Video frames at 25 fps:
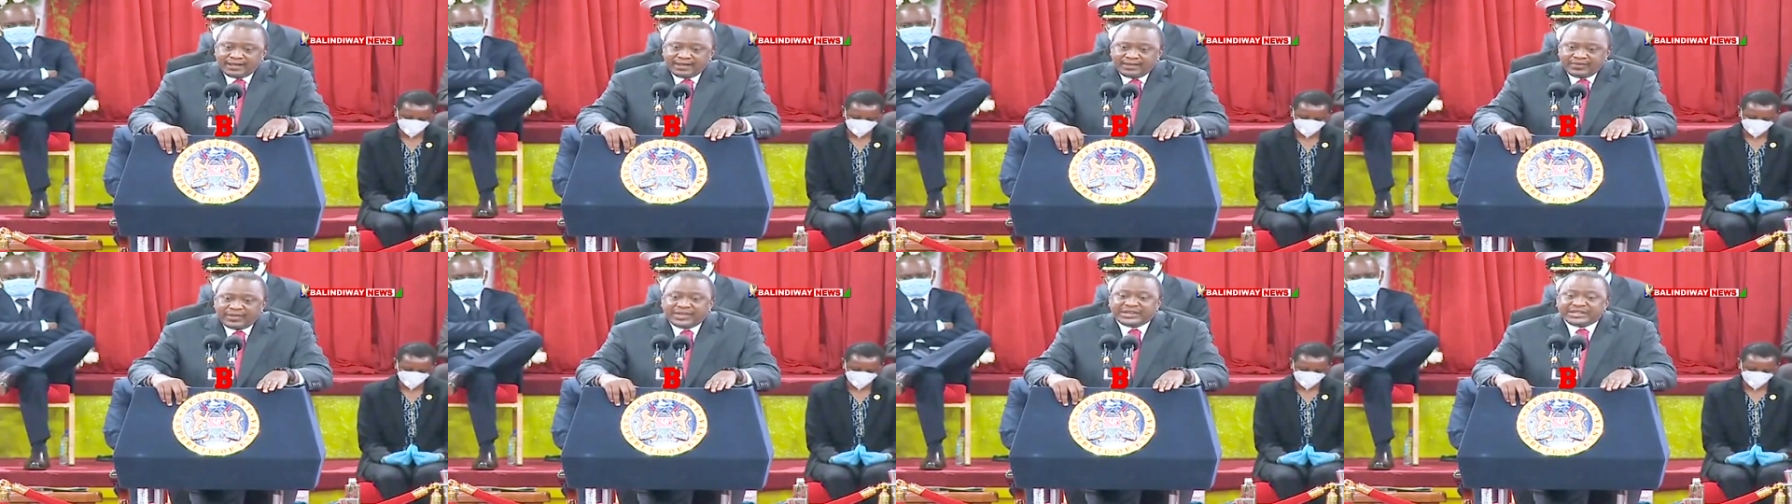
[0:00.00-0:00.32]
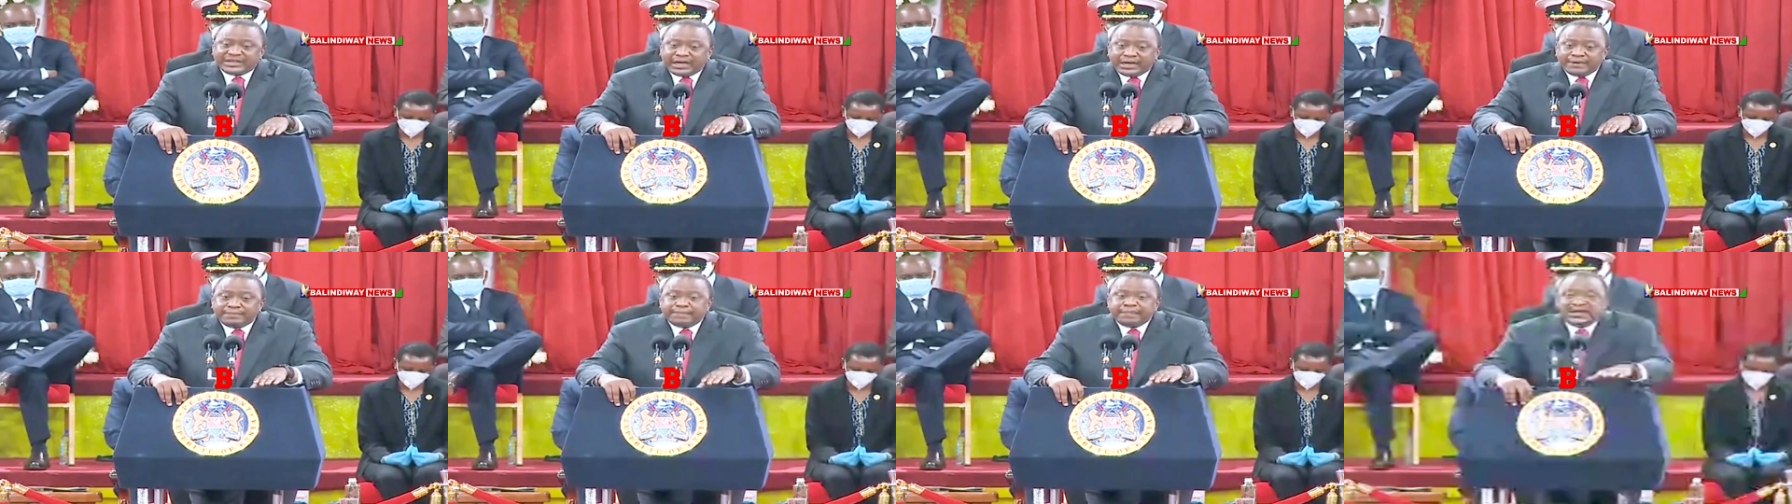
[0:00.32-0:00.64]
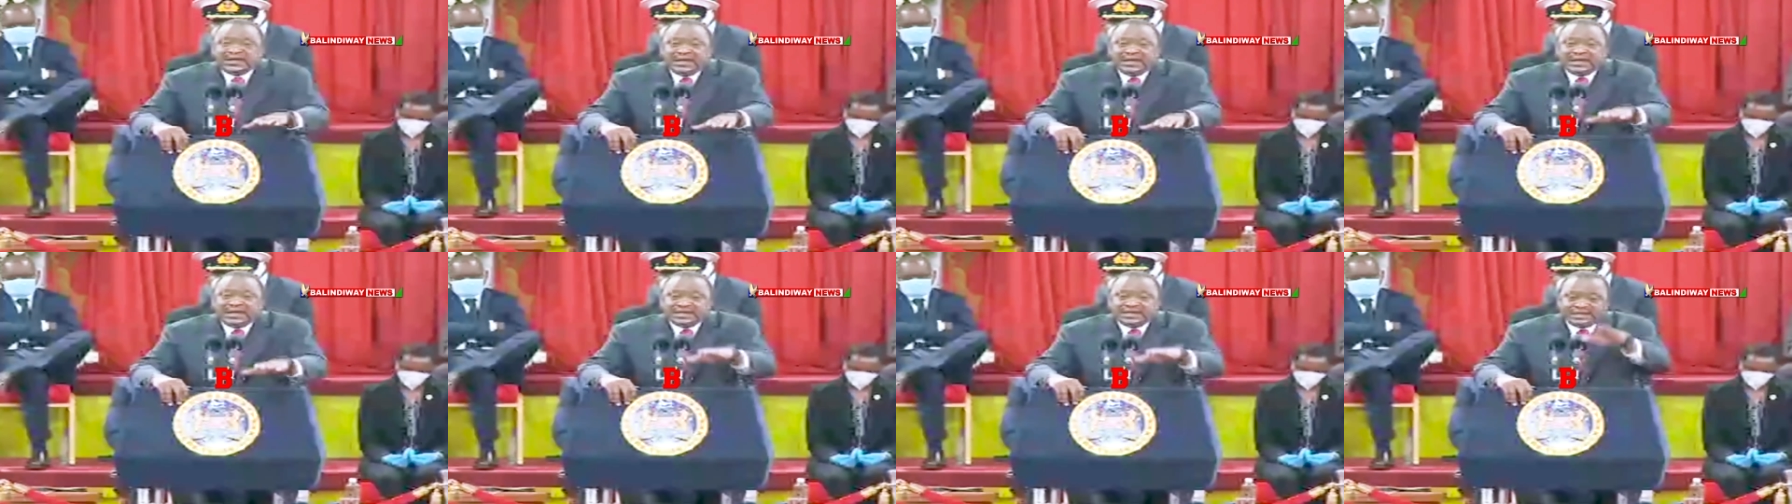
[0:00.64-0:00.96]
that can
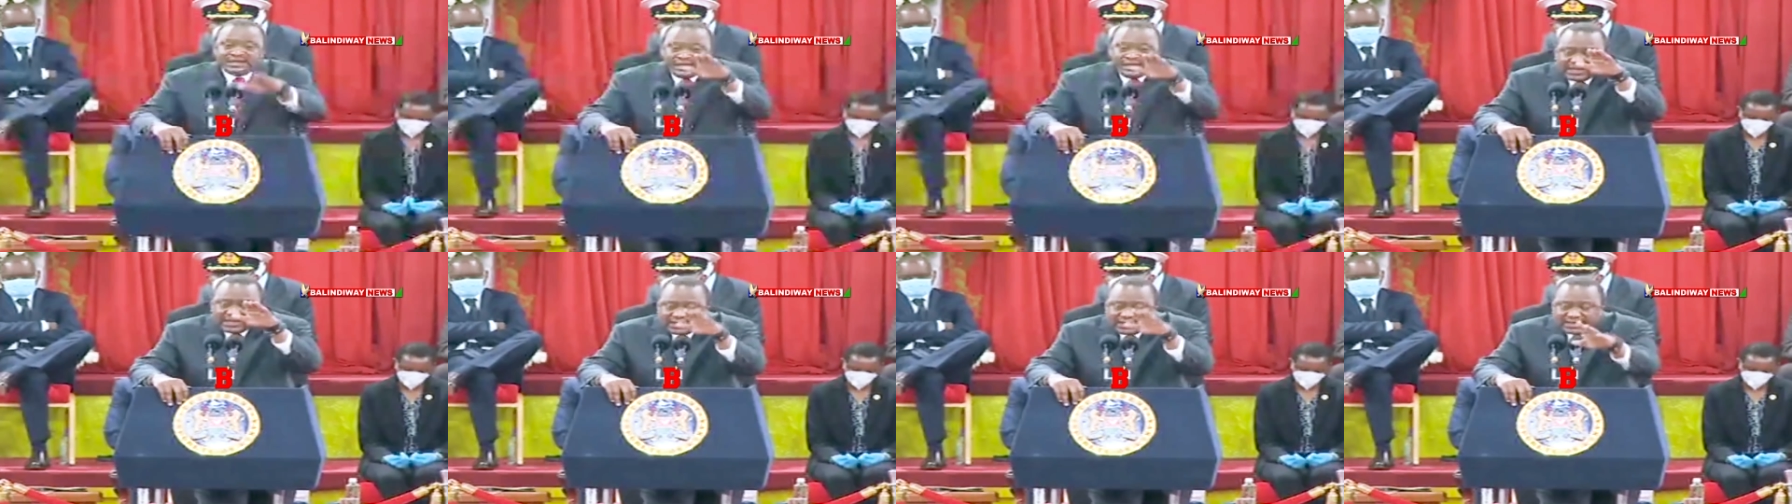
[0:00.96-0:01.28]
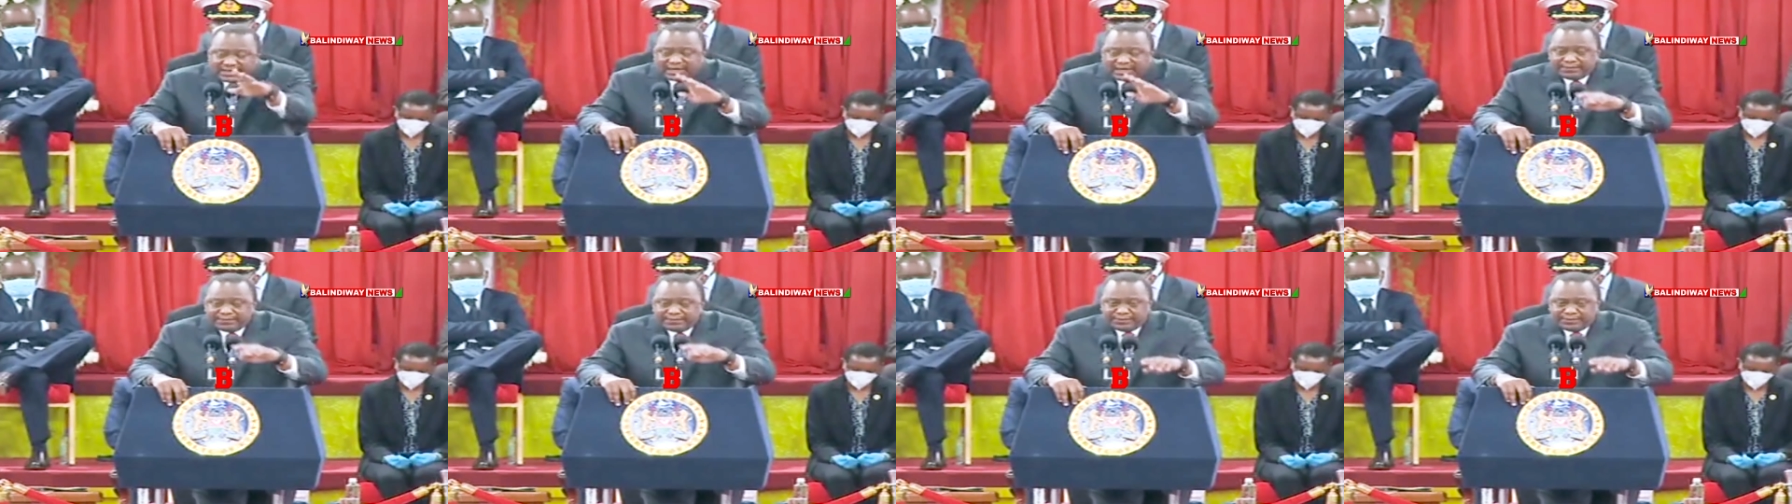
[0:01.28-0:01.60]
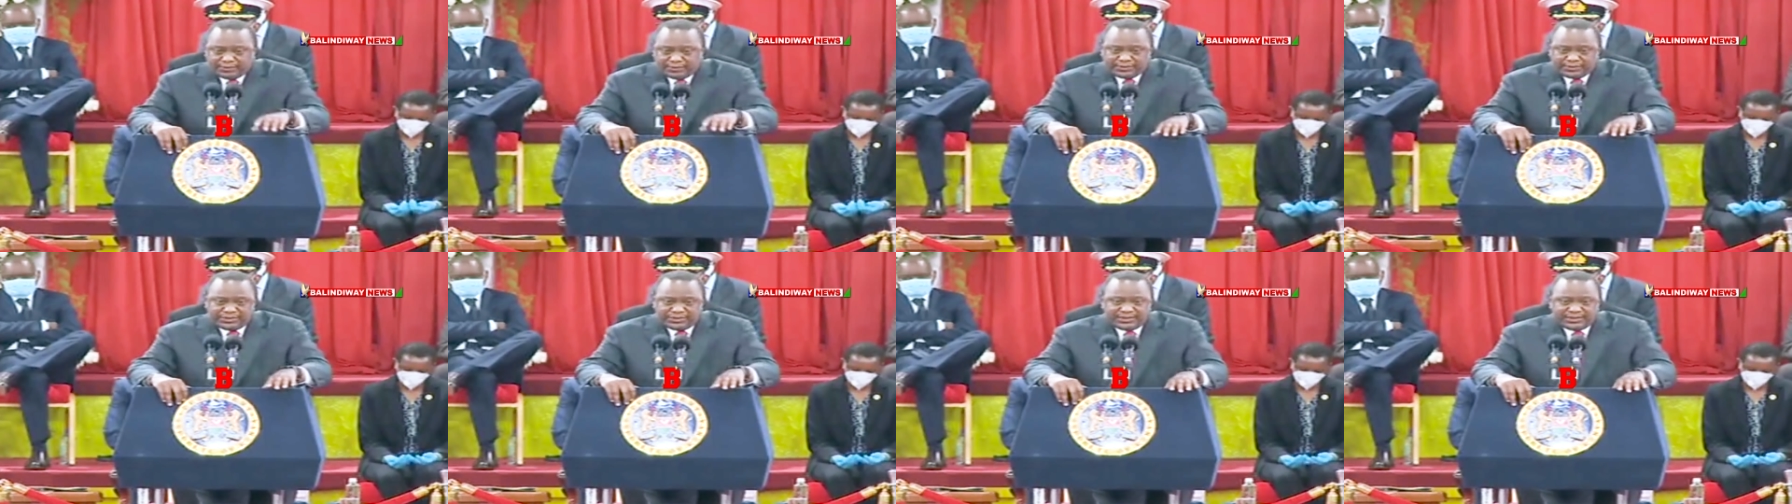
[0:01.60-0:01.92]
begin us in that
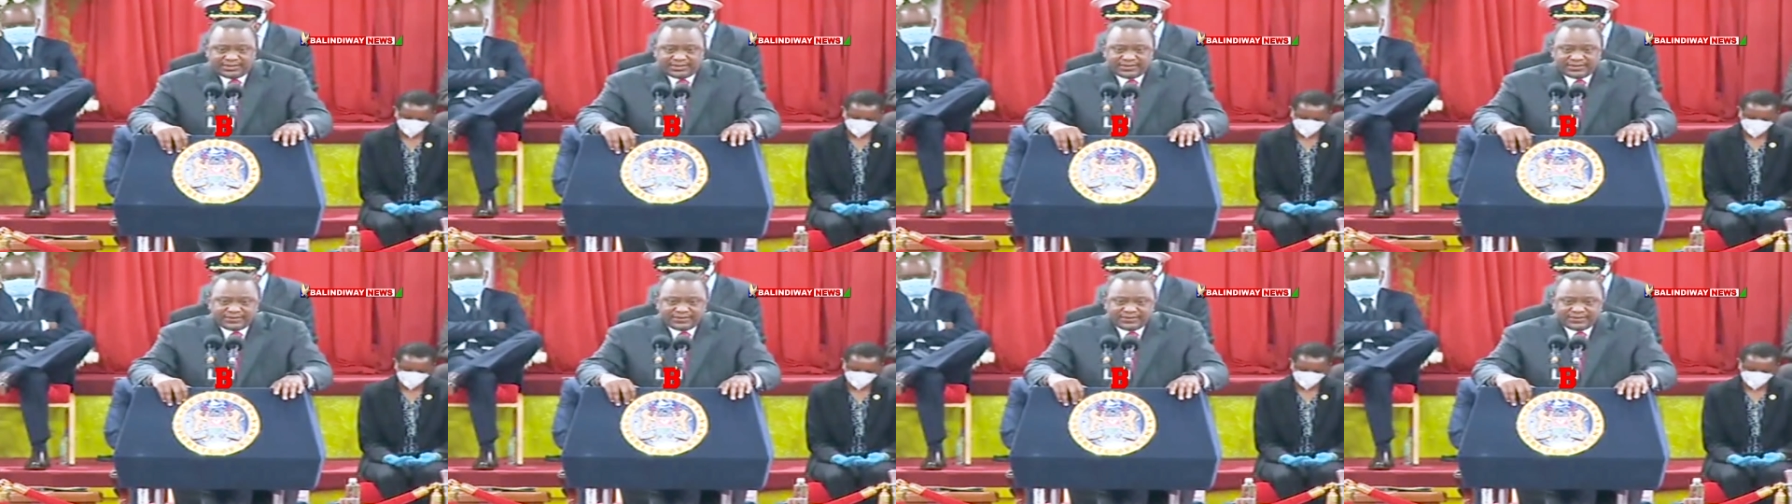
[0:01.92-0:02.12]
process.